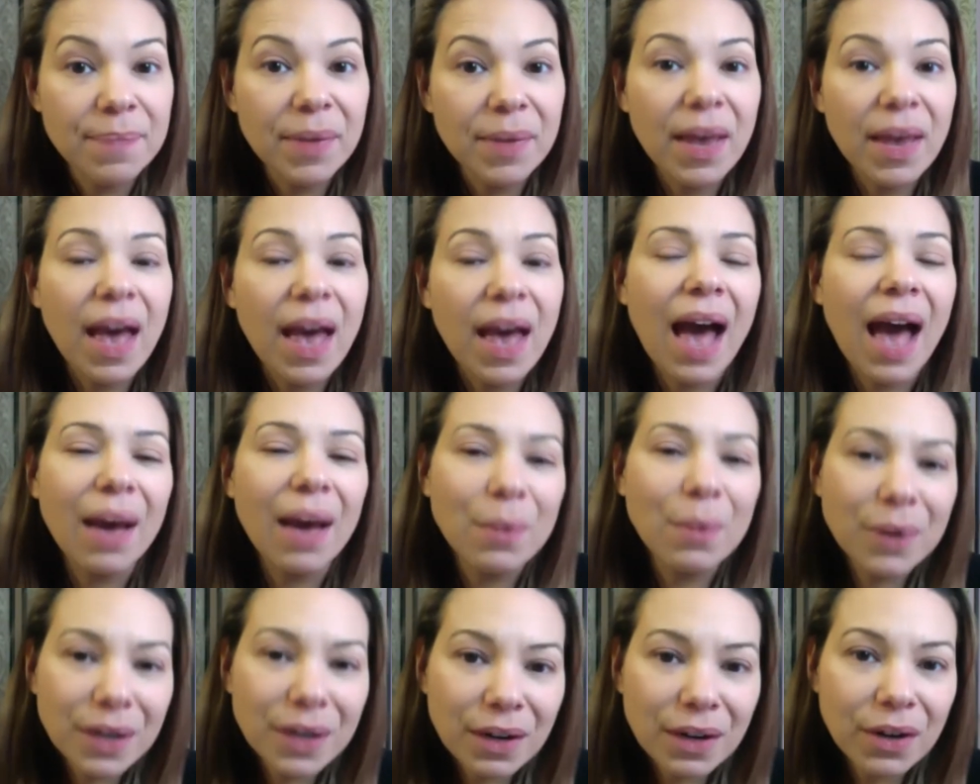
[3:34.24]
I
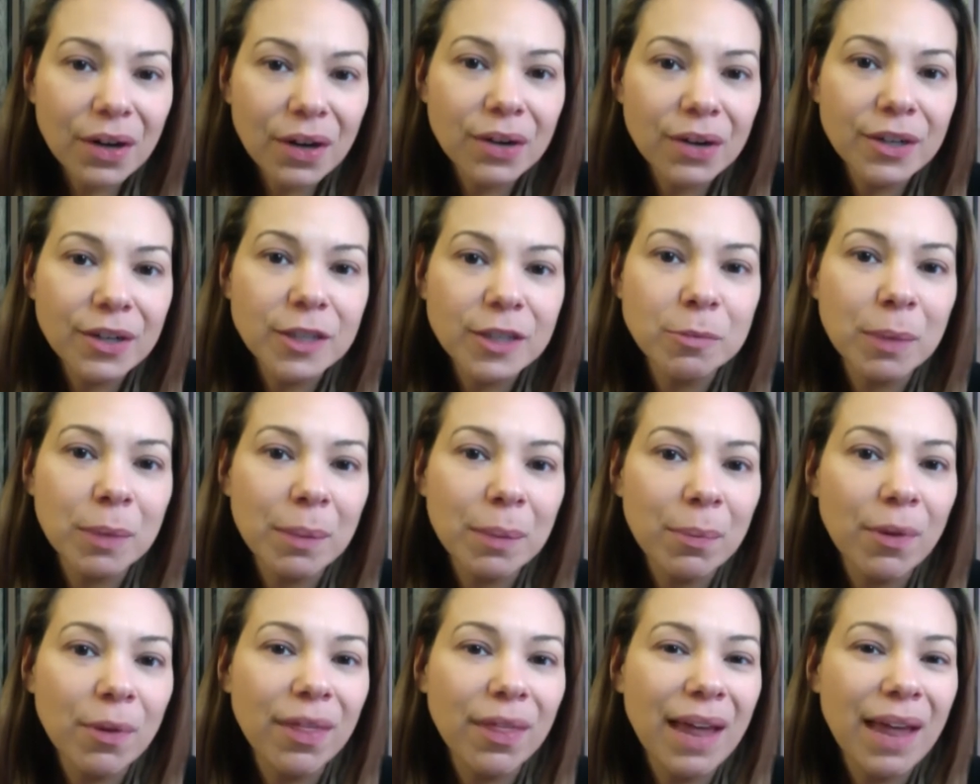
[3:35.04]
would encourage
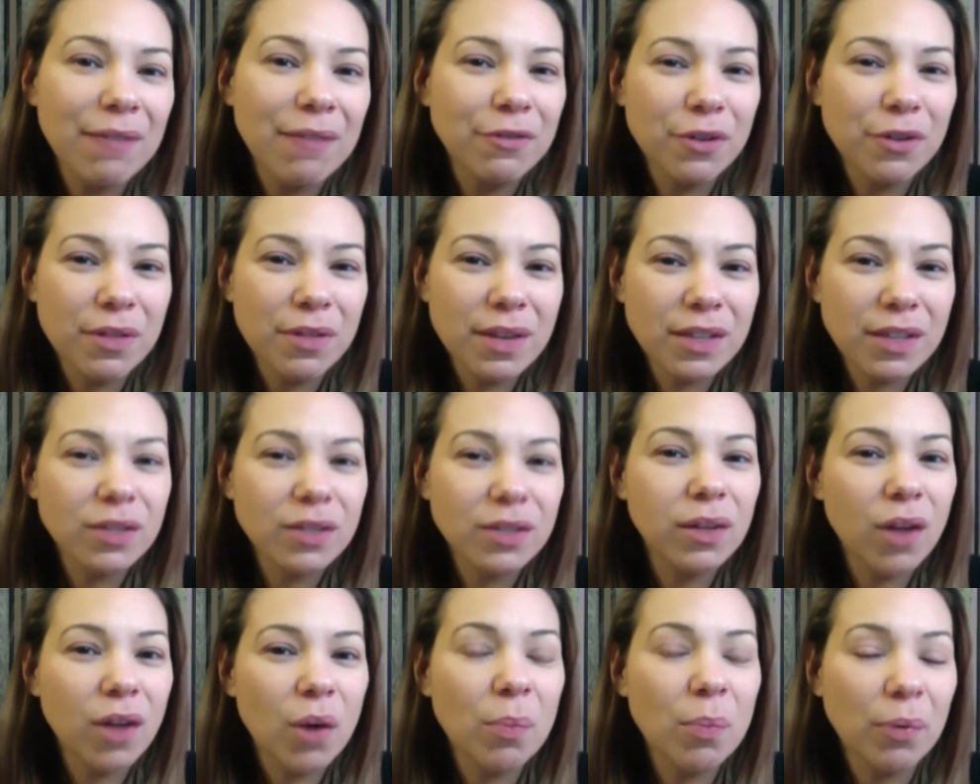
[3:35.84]
people that for this
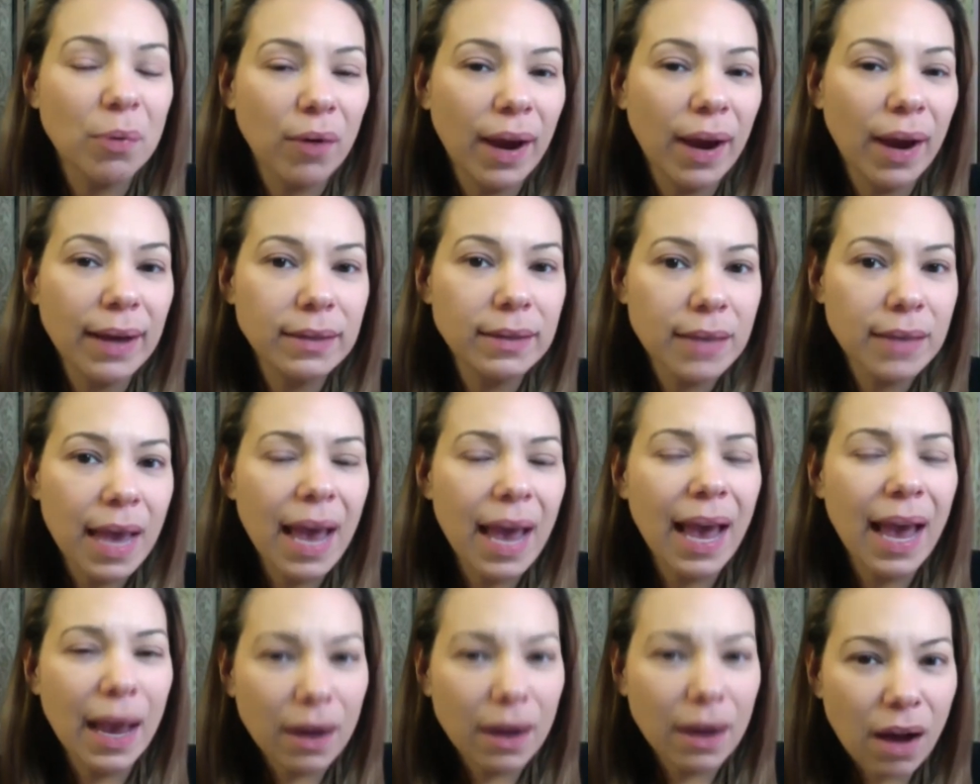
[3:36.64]
low price,
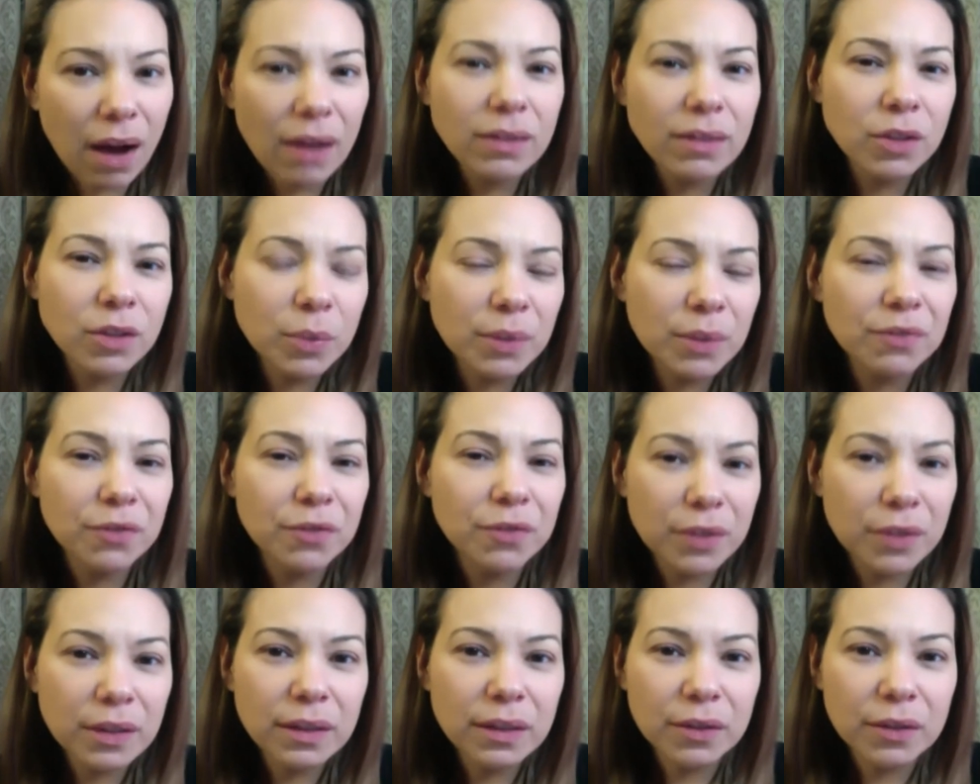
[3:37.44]
hang on to it for
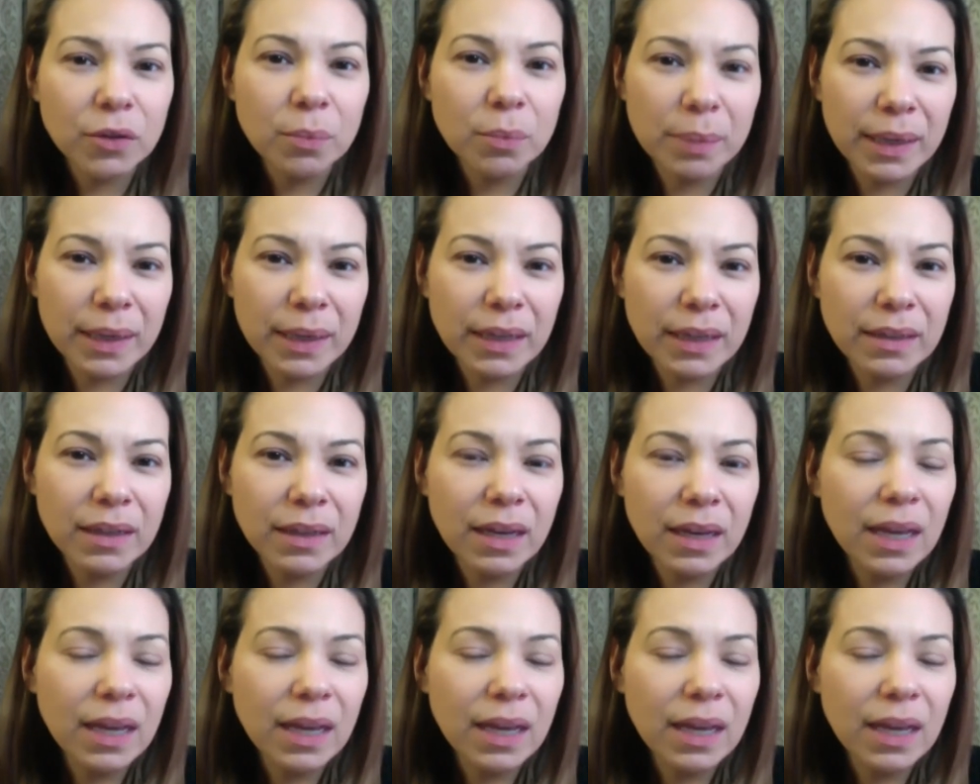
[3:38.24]
a little bit.